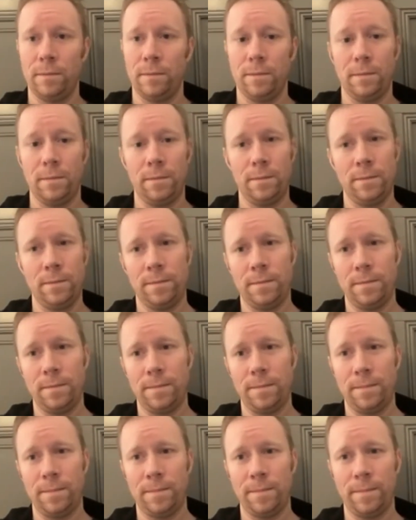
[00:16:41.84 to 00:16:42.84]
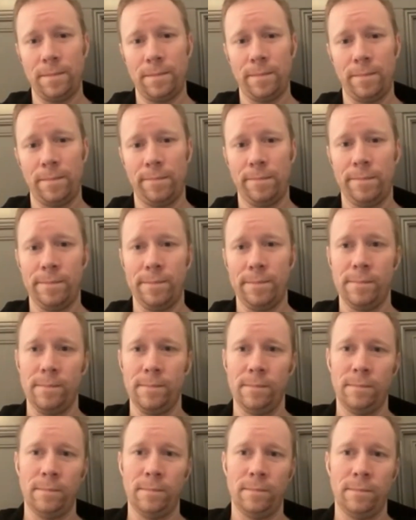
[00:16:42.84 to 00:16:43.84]

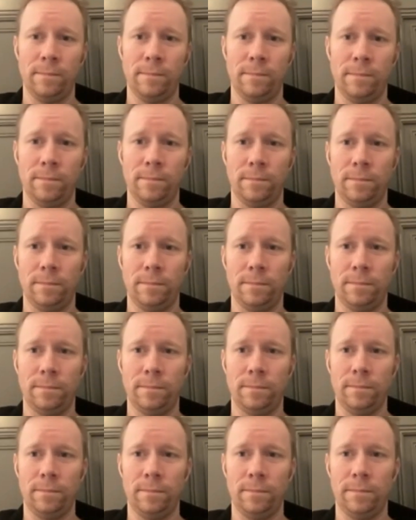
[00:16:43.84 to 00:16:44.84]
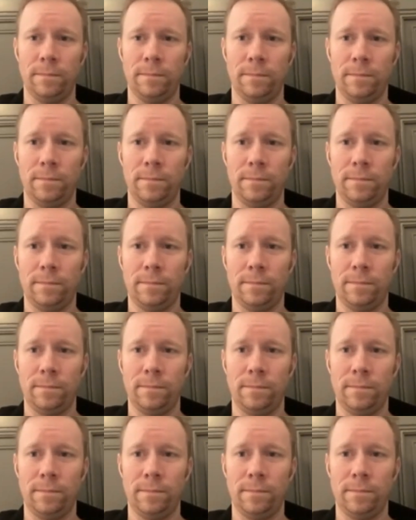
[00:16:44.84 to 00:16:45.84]

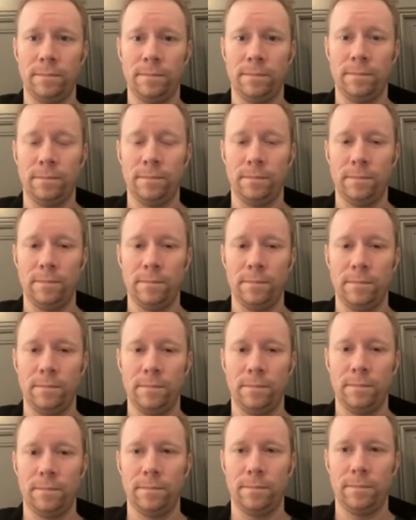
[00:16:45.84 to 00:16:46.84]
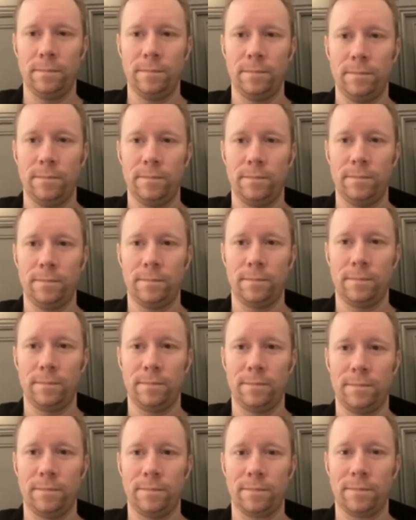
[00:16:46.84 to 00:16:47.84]

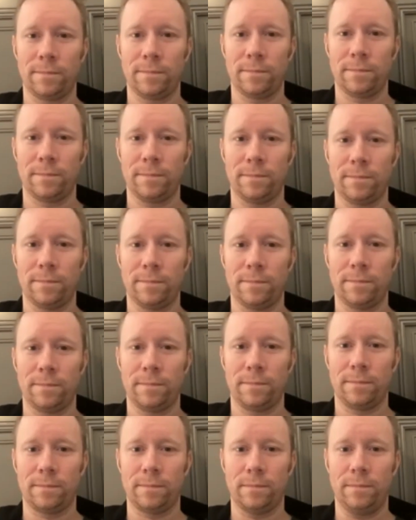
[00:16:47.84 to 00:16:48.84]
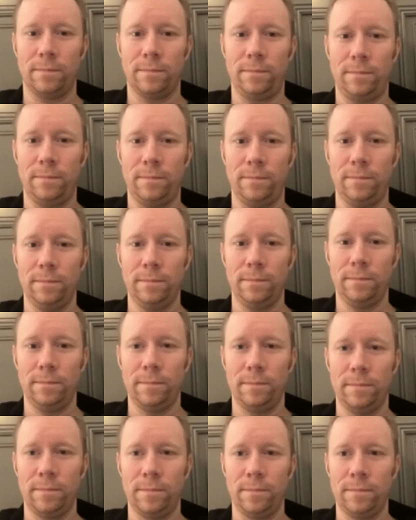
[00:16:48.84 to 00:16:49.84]
This person isn't speaking.